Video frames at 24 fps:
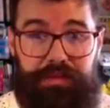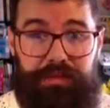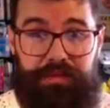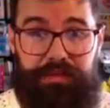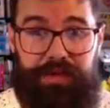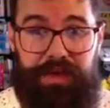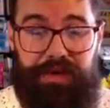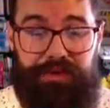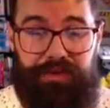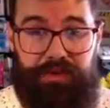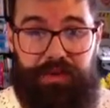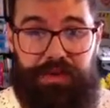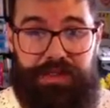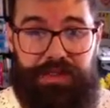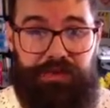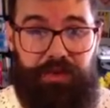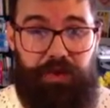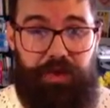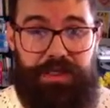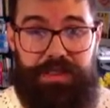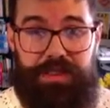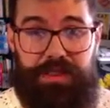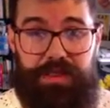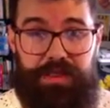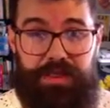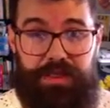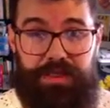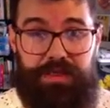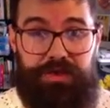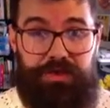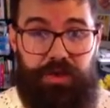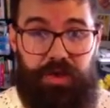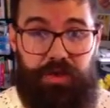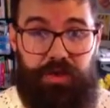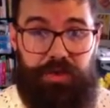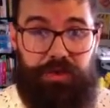But everyone's voices are
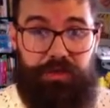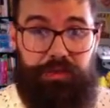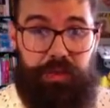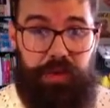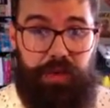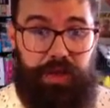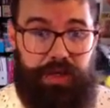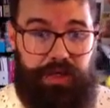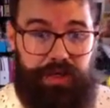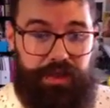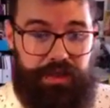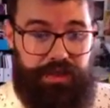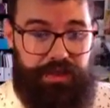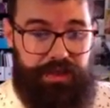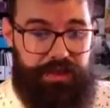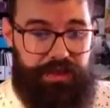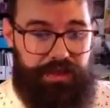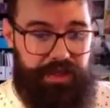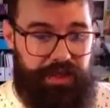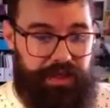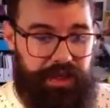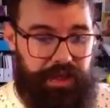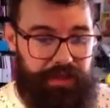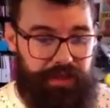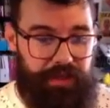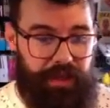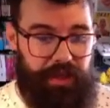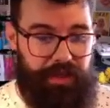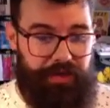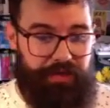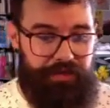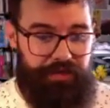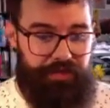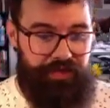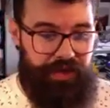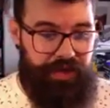so important. And I
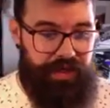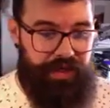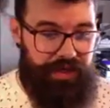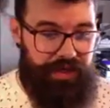love